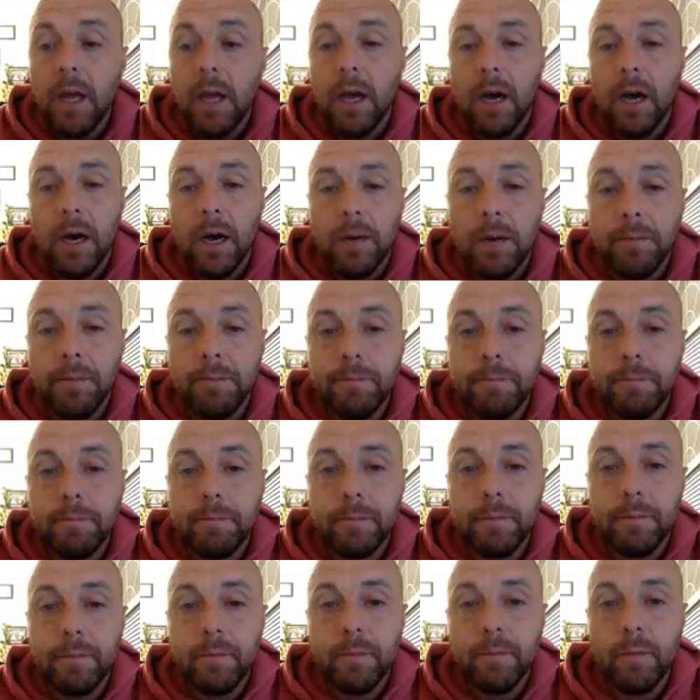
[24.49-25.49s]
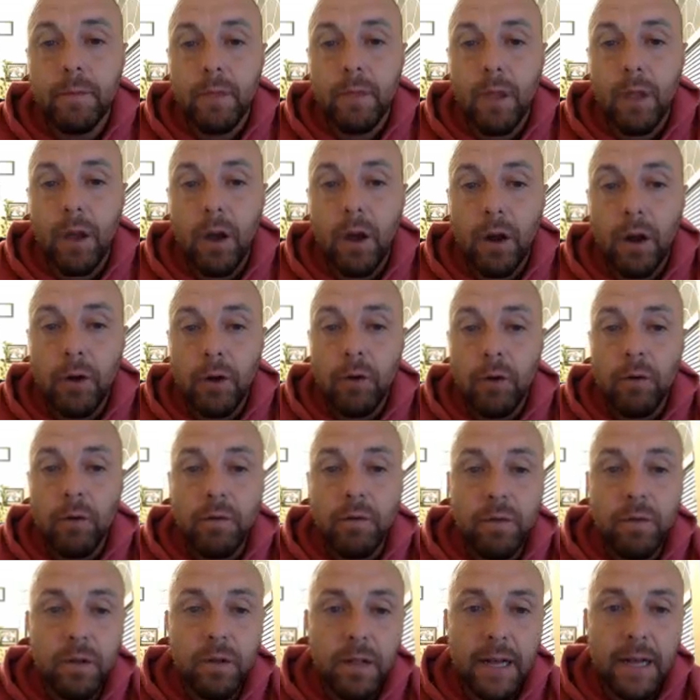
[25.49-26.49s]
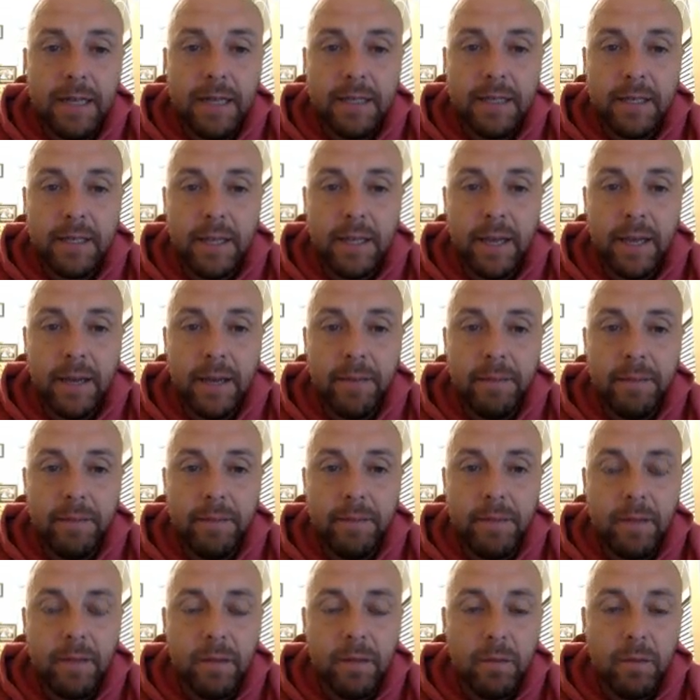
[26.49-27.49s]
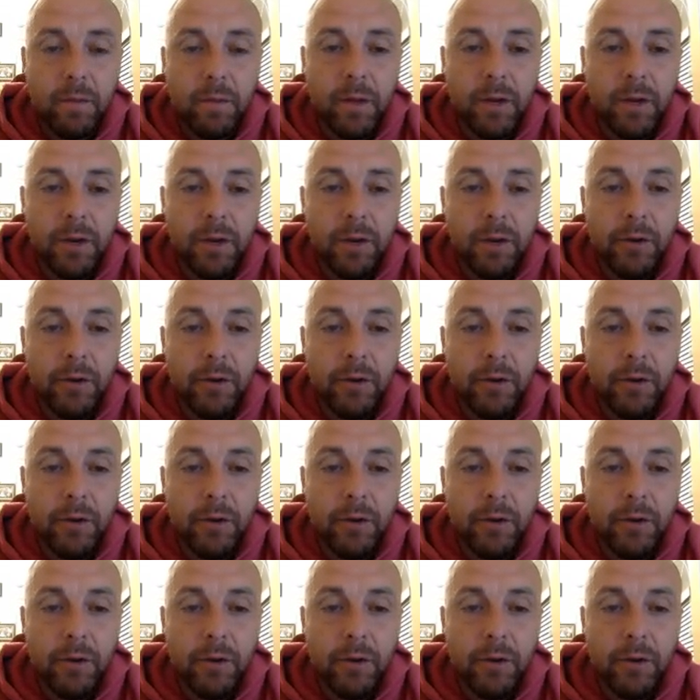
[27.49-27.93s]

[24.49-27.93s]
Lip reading: Our goal for class today, there's